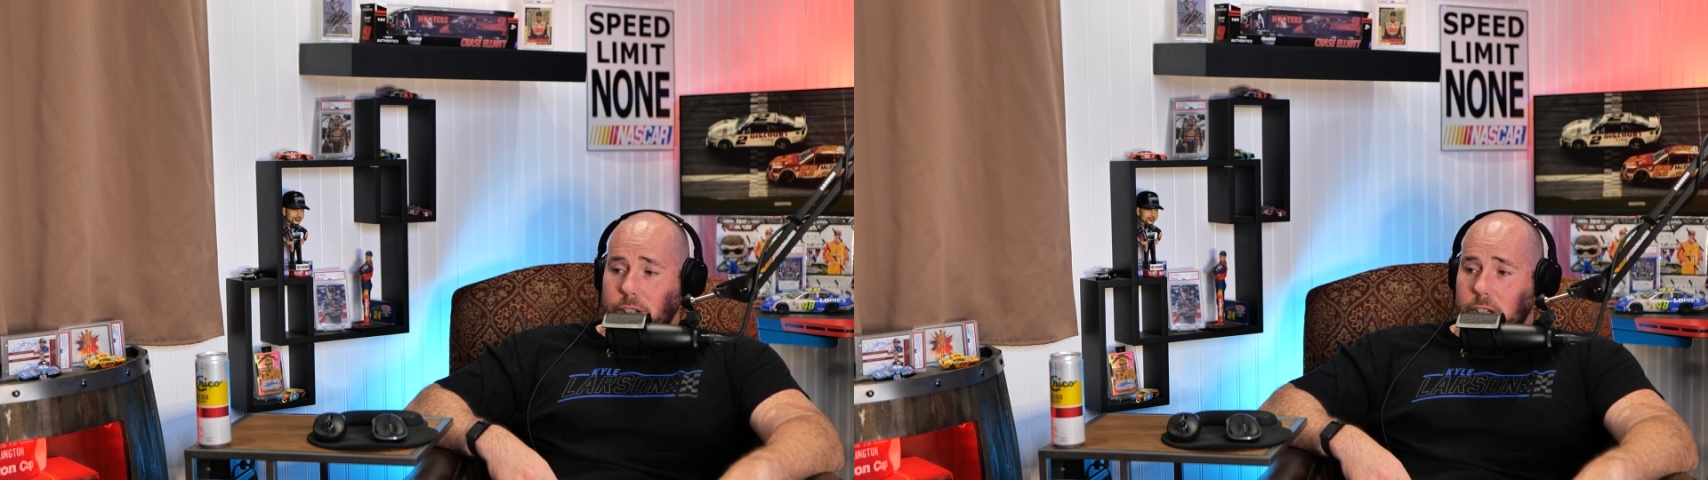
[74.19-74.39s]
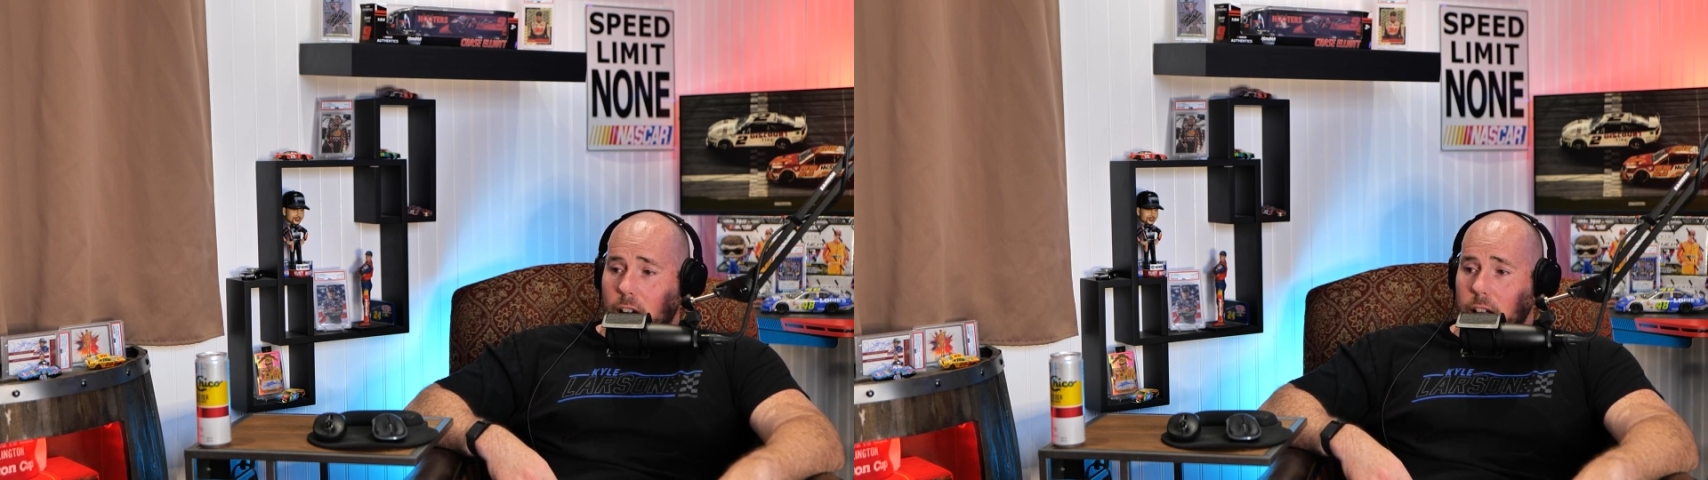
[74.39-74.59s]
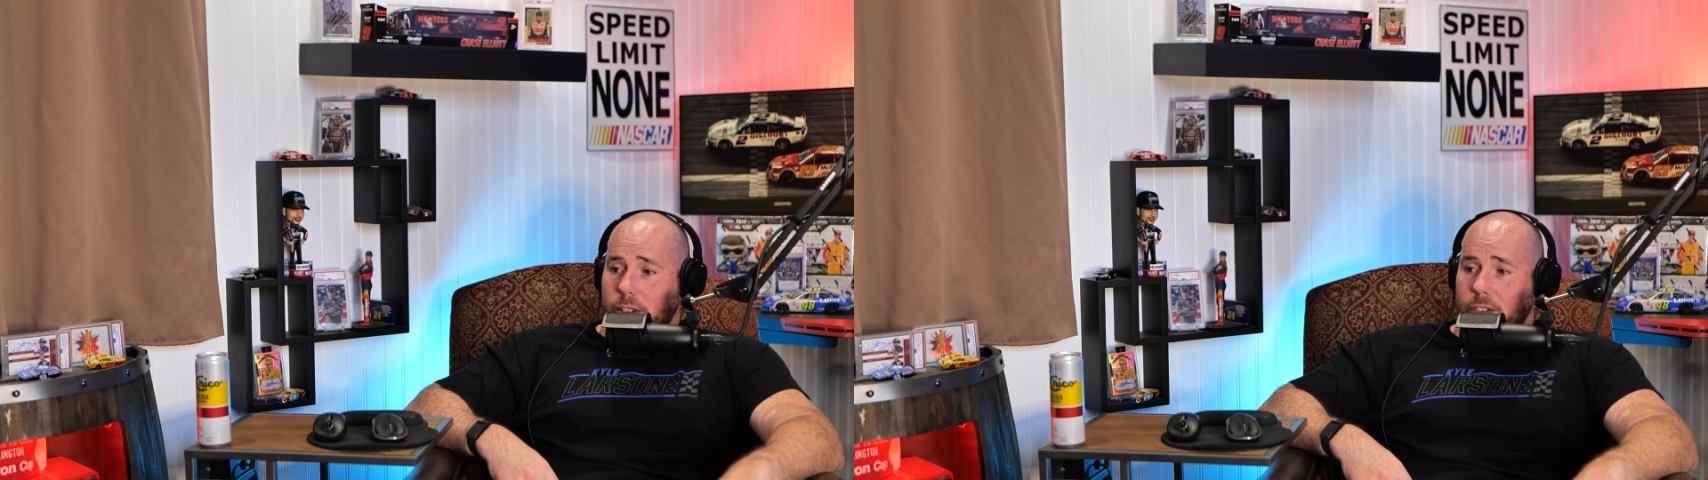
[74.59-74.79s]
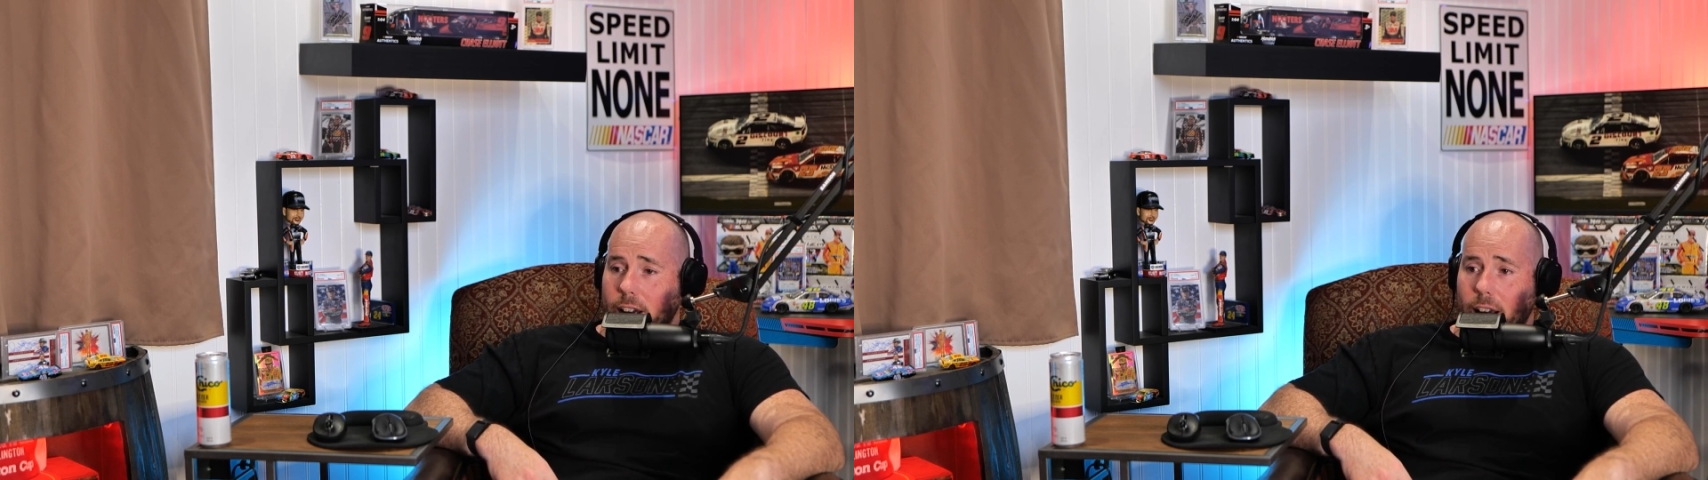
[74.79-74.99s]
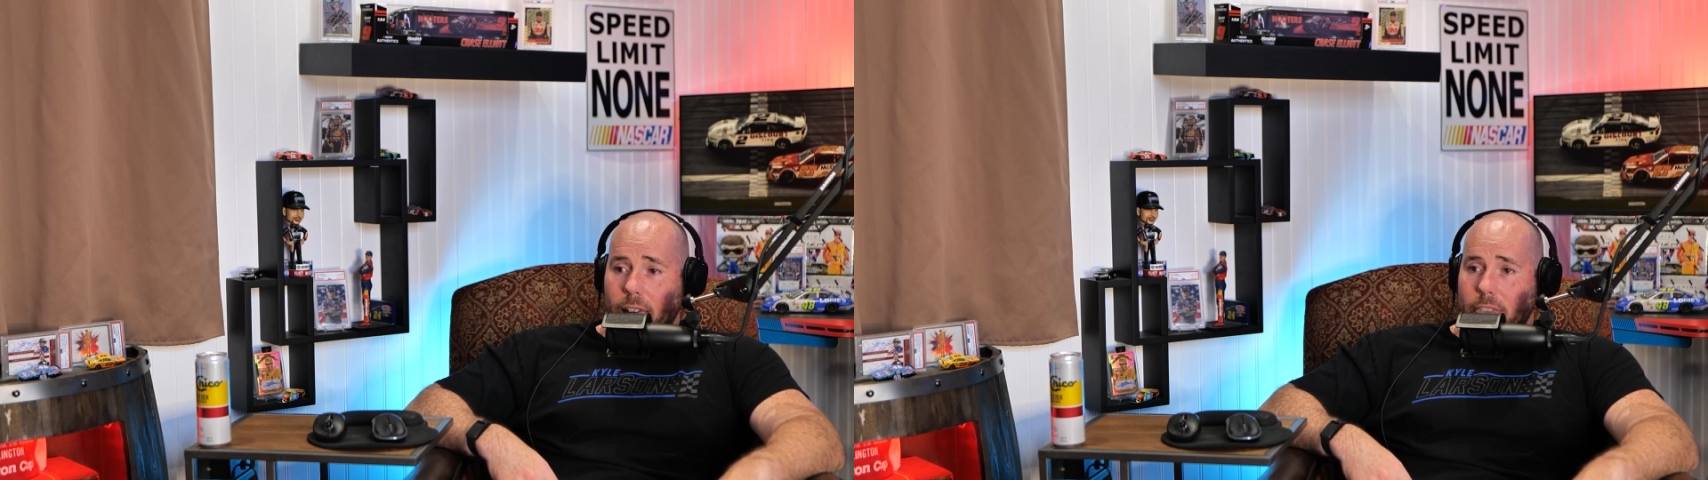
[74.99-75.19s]
solid
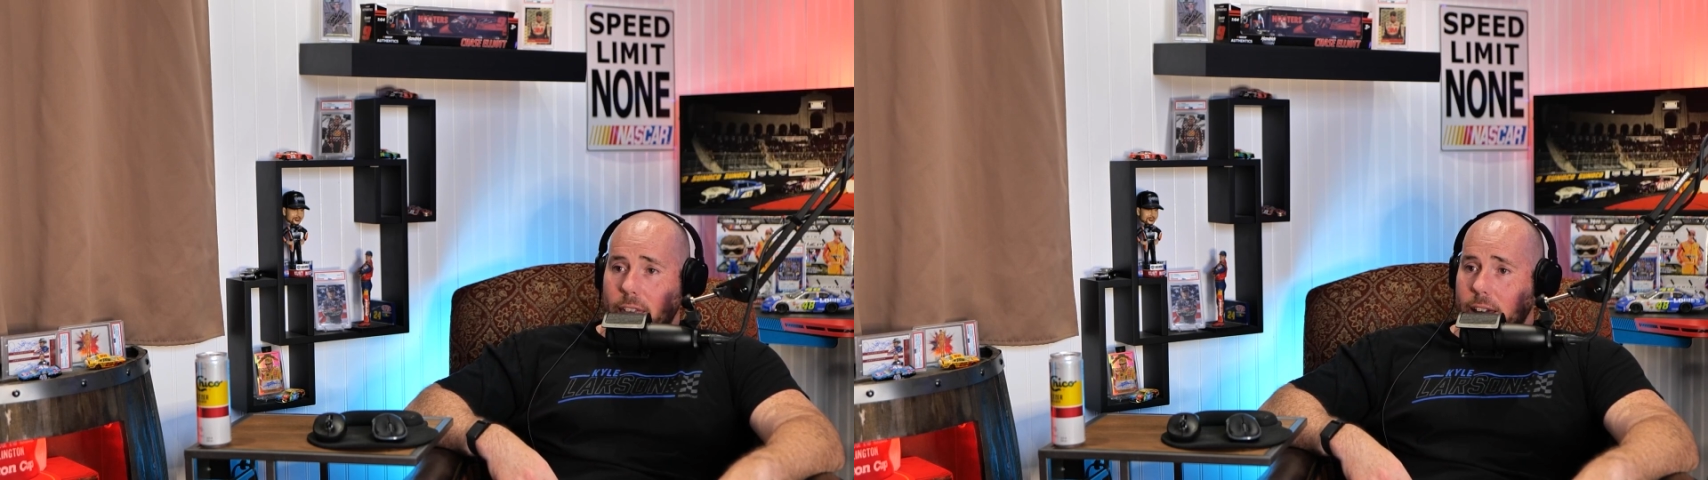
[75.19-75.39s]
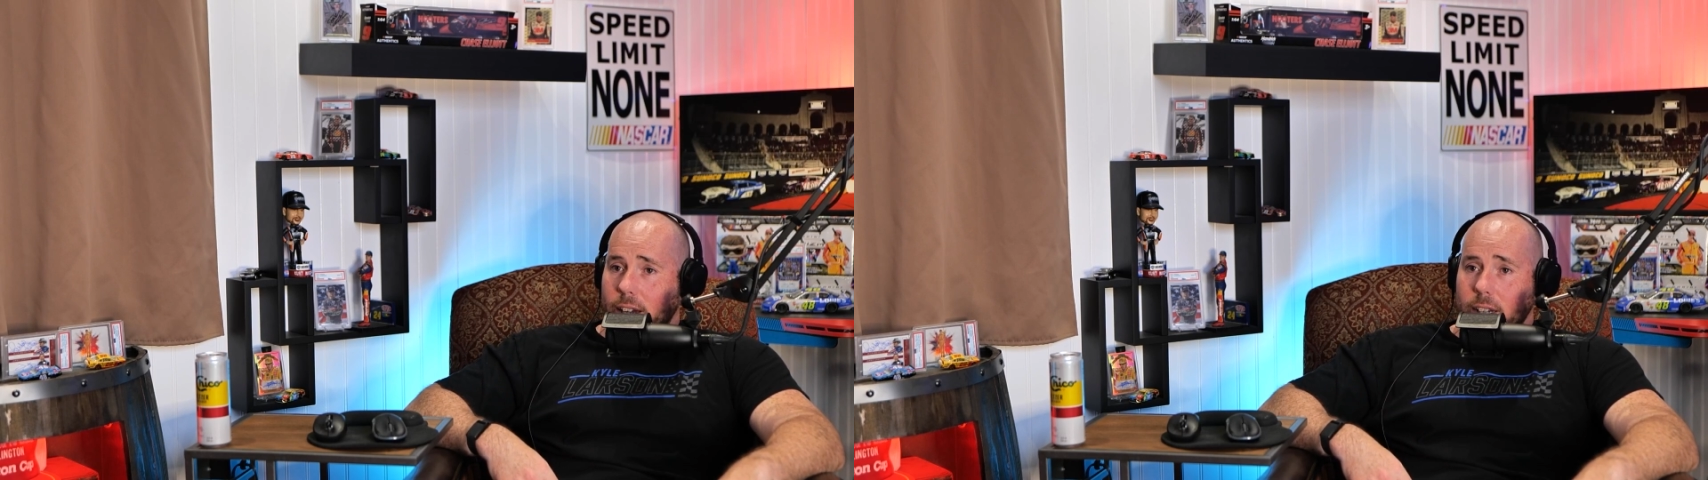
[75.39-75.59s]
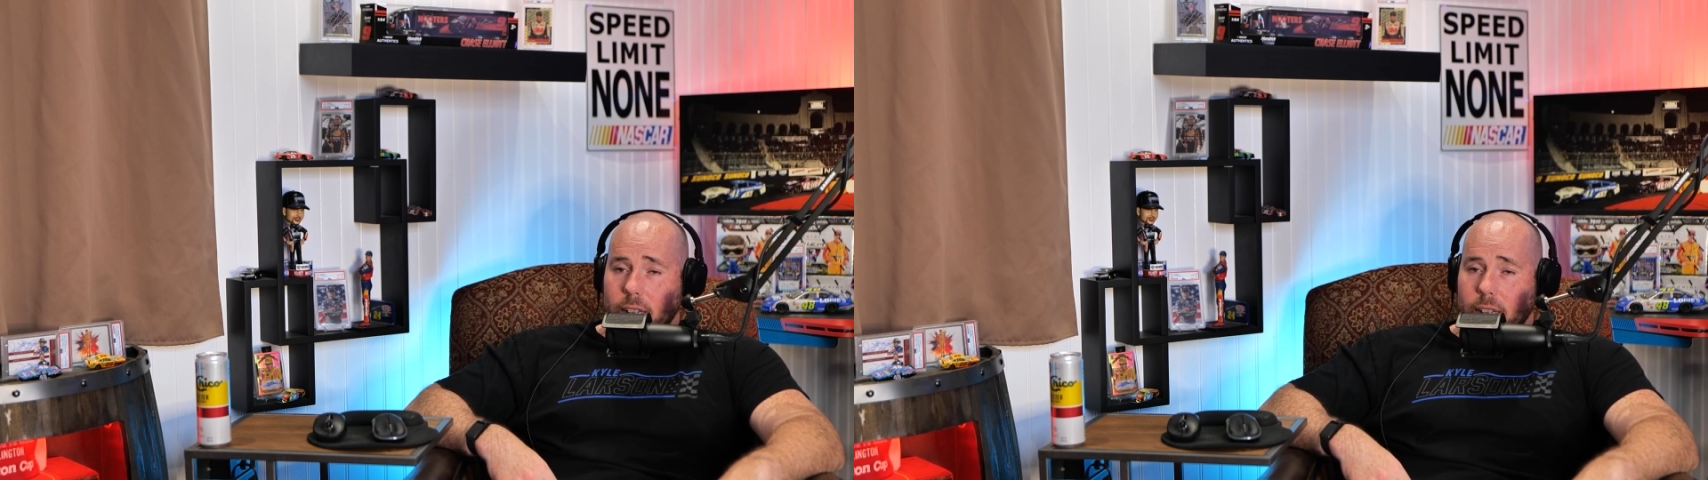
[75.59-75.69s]
fight. I think